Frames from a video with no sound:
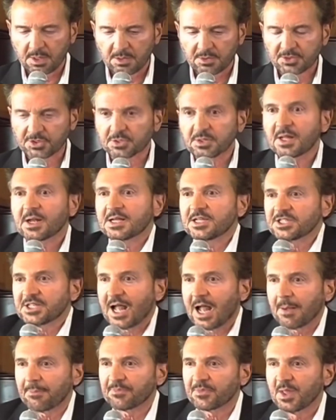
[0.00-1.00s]
So then I
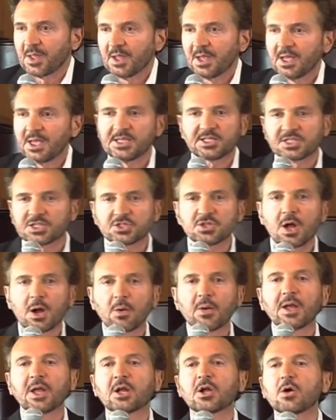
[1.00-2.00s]
stop. He says,
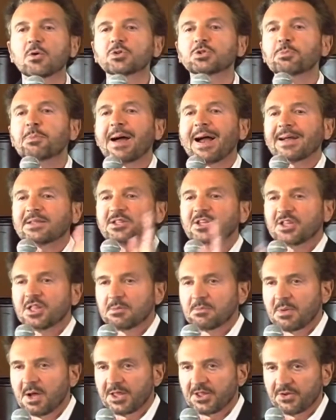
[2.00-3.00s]
no, it goes back to the
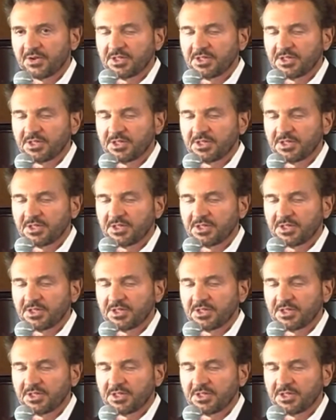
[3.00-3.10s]
mother.